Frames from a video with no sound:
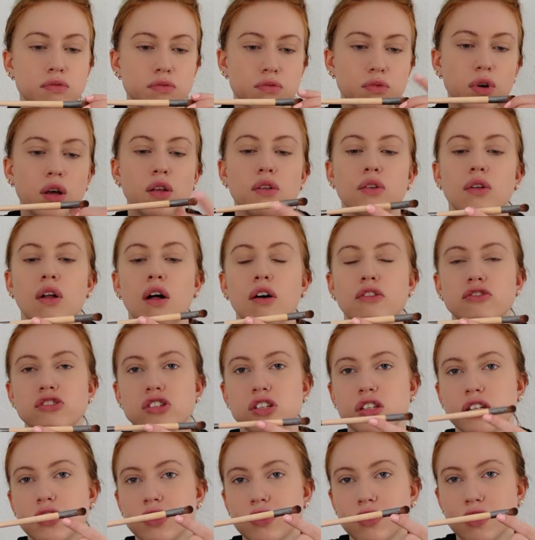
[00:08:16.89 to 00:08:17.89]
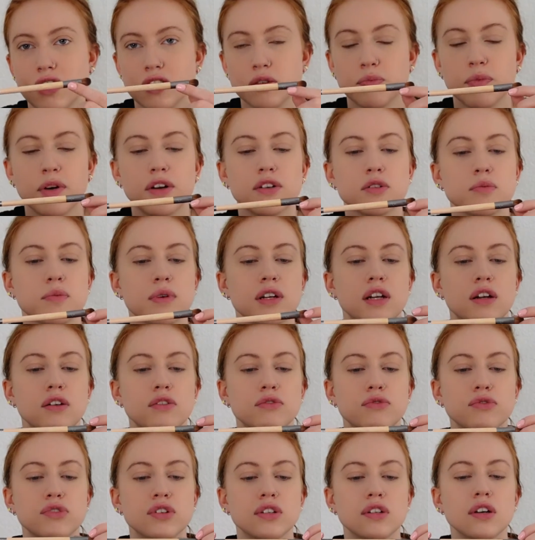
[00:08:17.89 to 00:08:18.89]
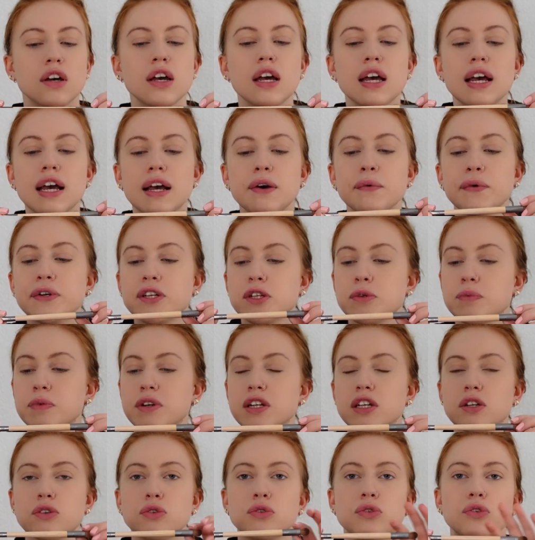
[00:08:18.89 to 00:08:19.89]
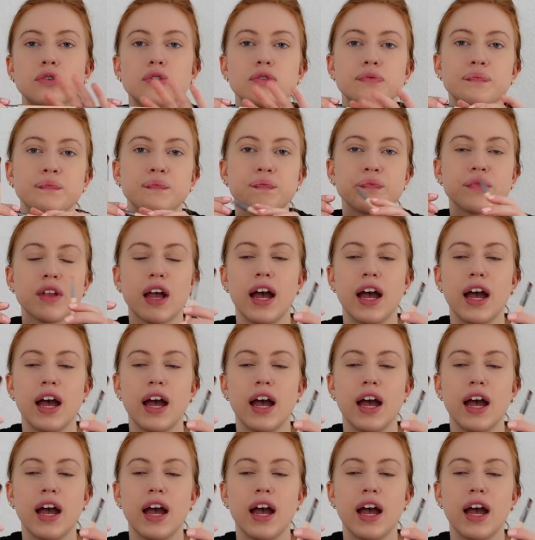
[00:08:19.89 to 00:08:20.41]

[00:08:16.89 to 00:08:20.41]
Well, obviously this bar is made out of wood, which is pretty cool.